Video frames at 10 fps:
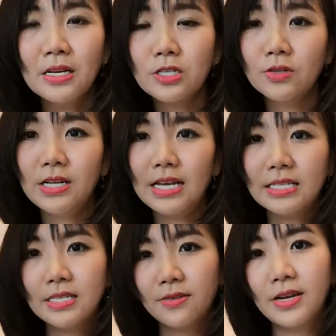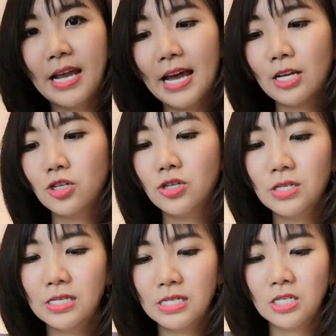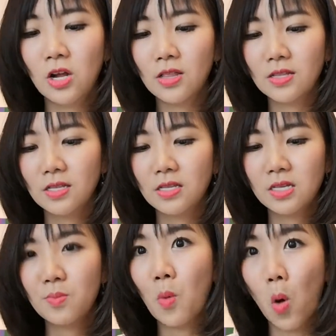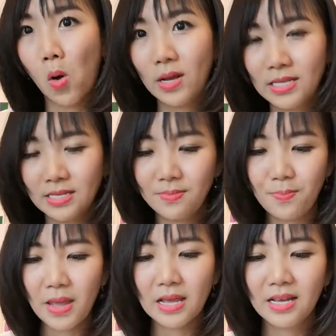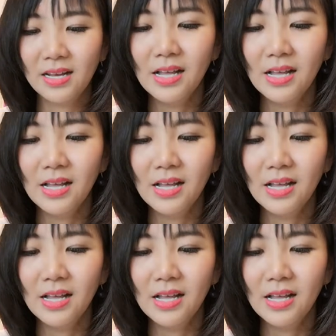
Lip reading: So the accessory that I choose is not small, it's big.